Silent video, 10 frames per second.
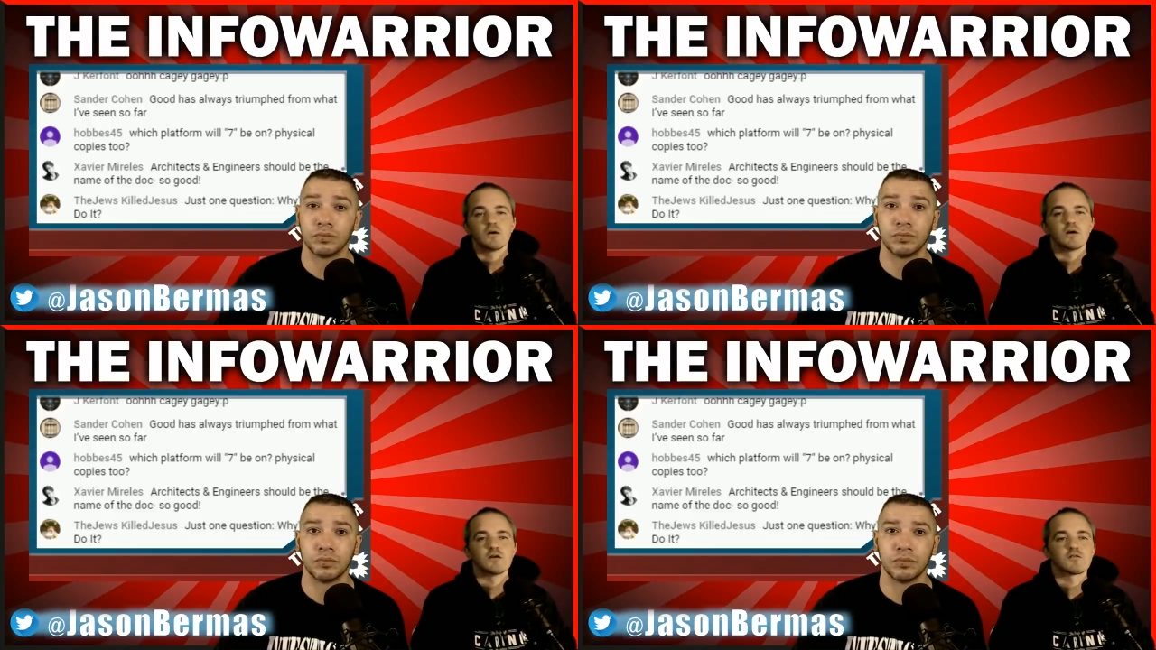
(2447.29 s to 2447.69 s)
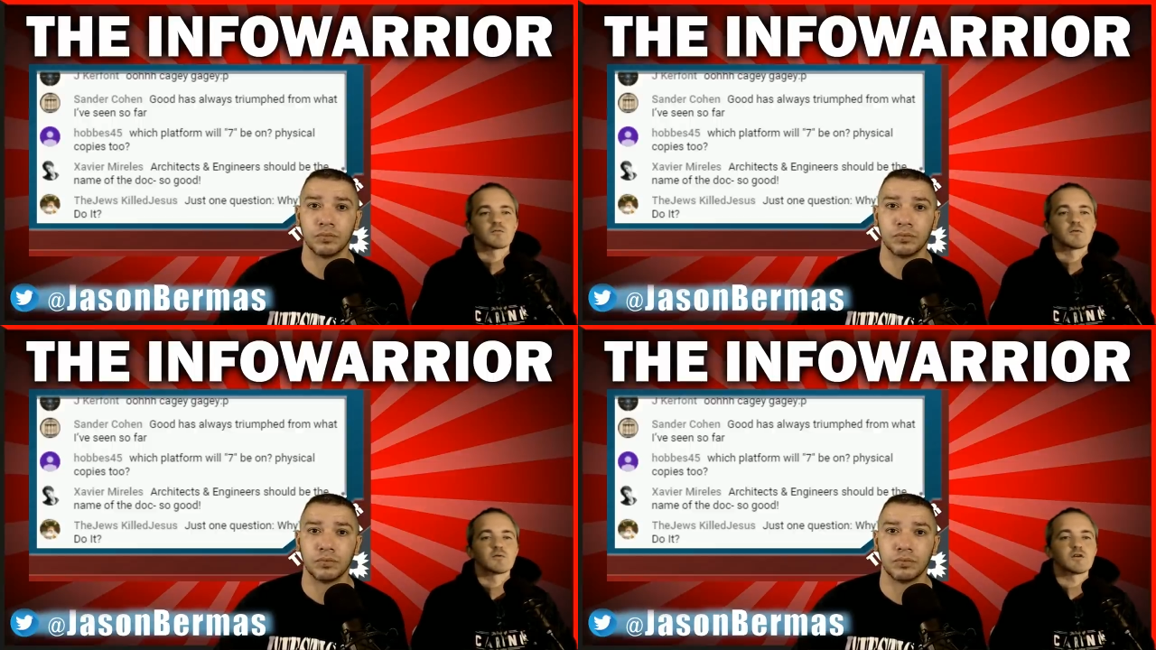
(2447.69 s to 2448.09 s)
Speaker 1: Uh, just
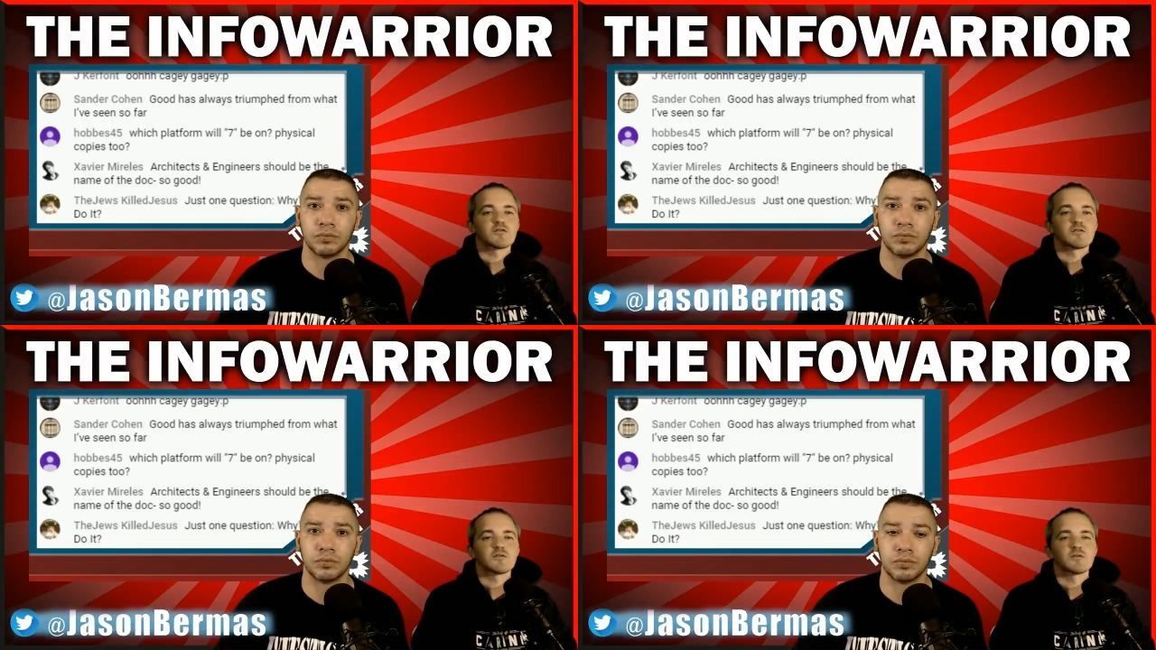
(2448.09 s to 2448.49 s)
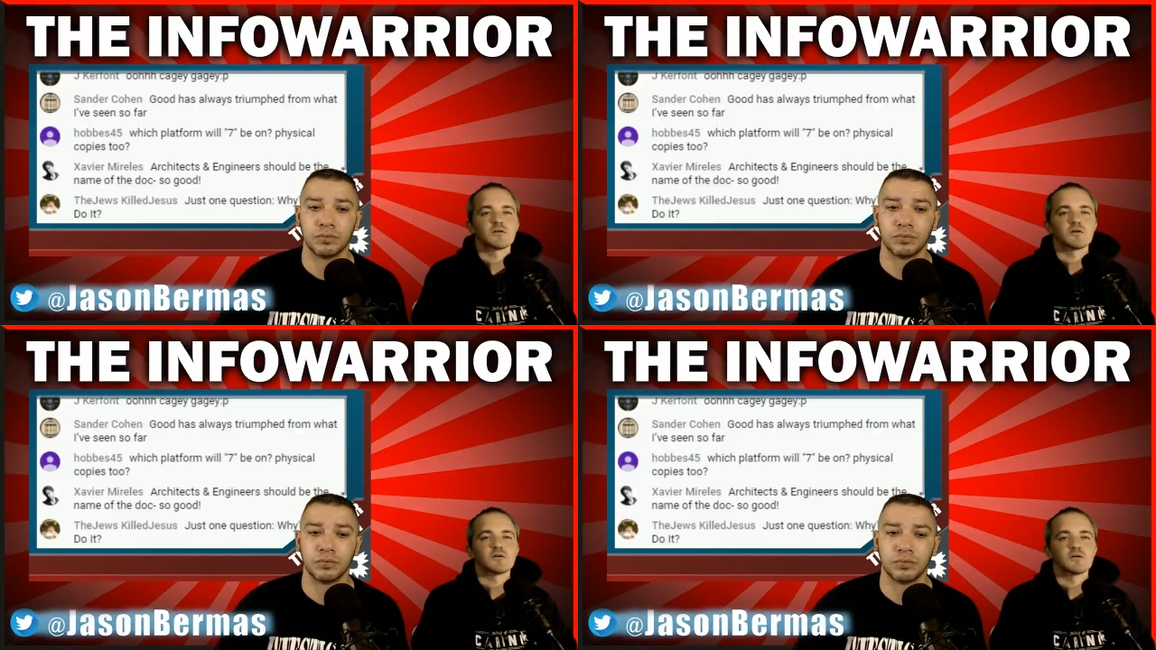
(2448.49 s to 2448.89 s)
one question.
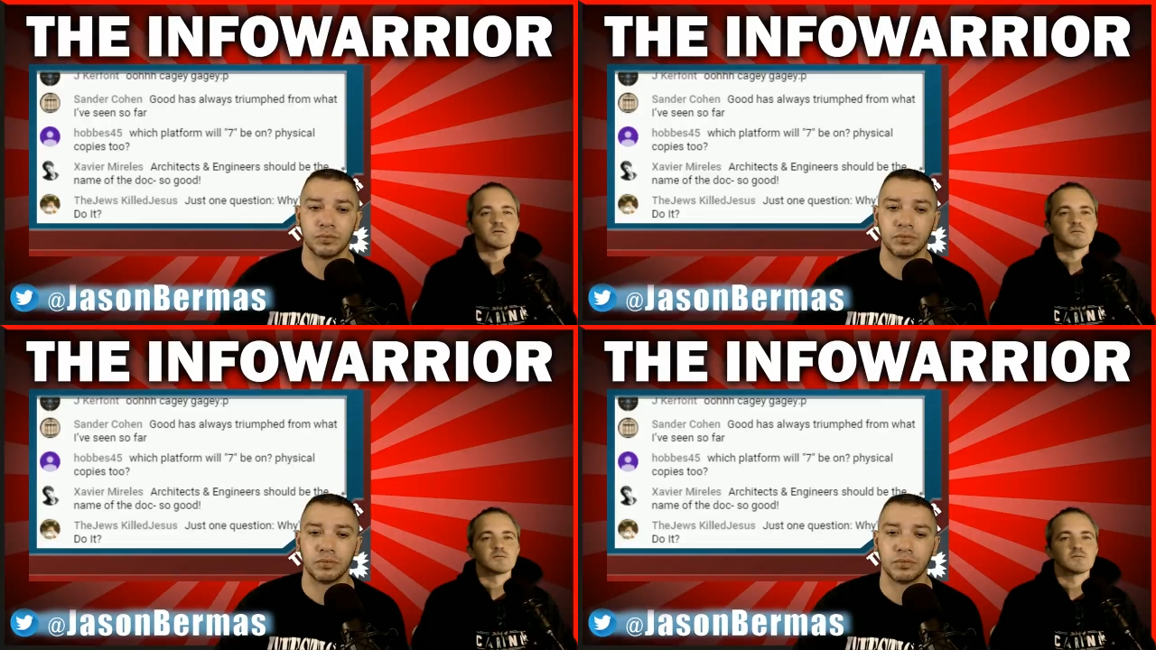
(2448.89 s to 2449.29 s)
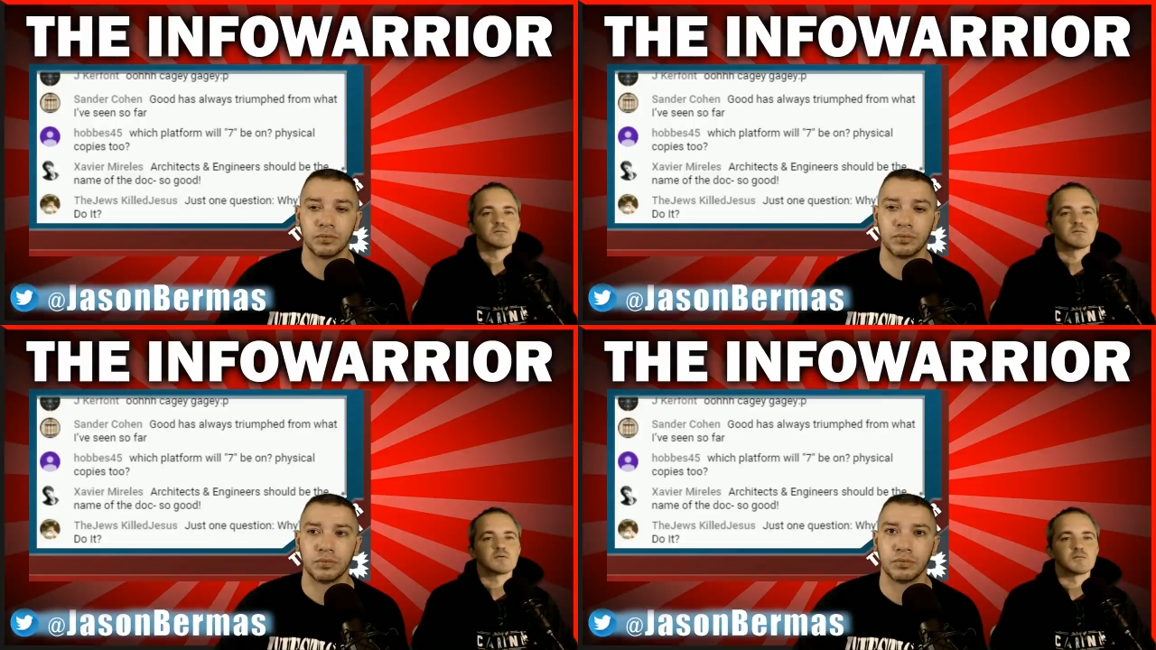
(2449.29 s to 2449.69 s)
Uh oh.
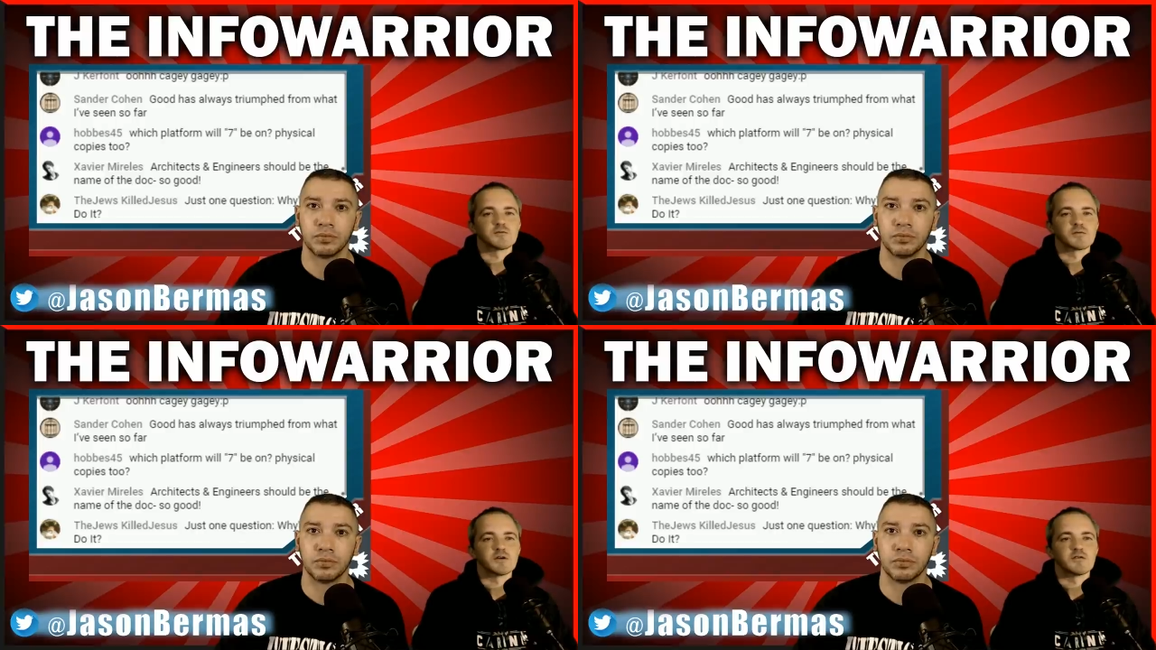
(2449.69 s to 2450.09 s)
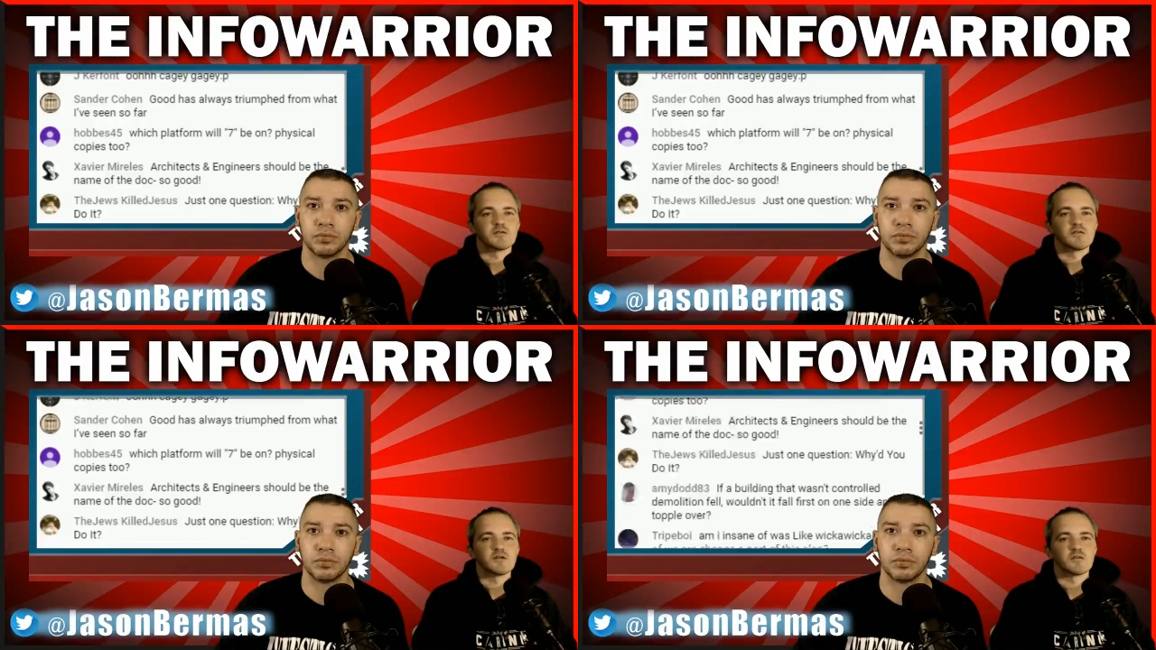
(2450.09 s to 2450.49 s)
I'm afraid to
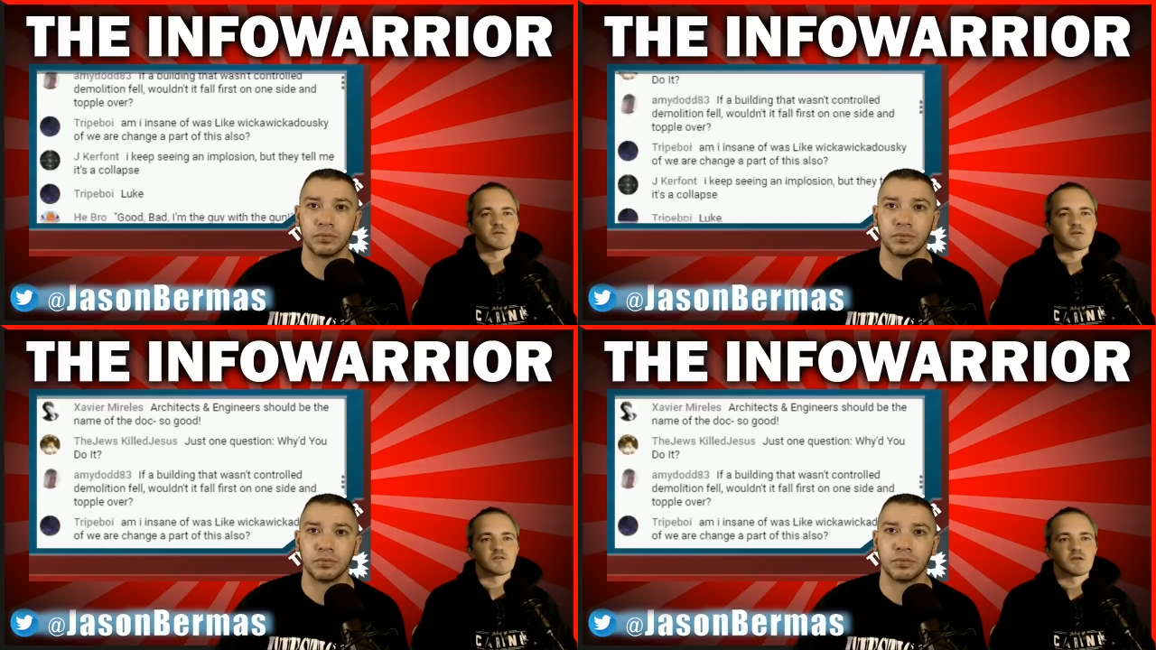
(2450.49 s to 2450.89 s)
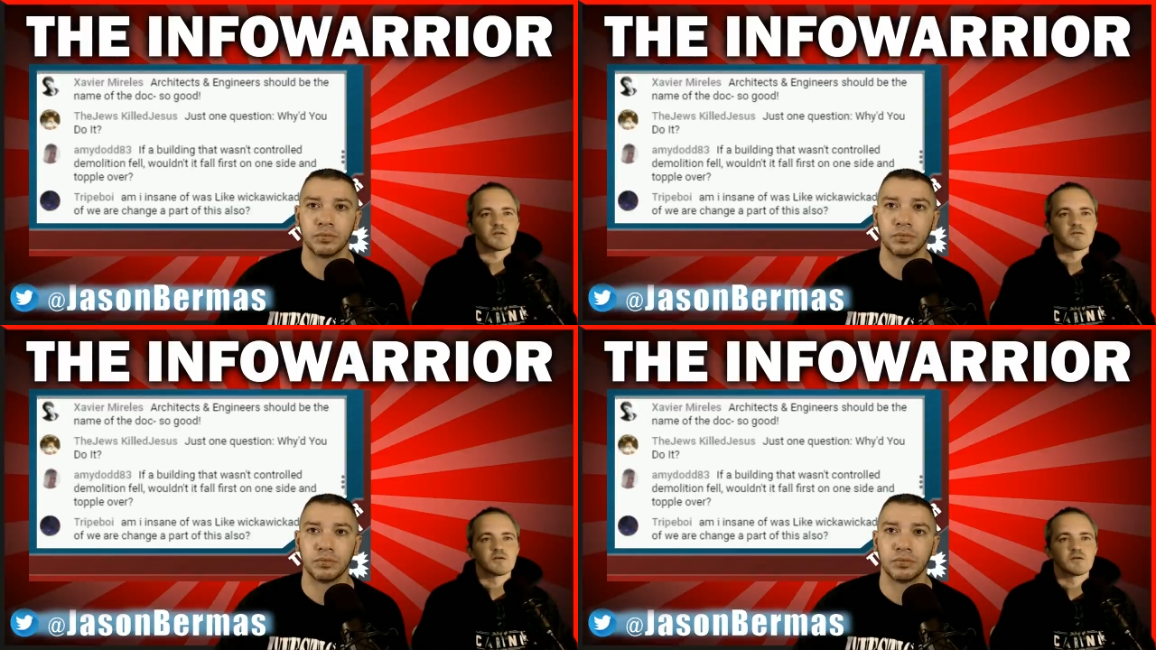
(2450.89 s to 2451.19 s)
see the rest of that.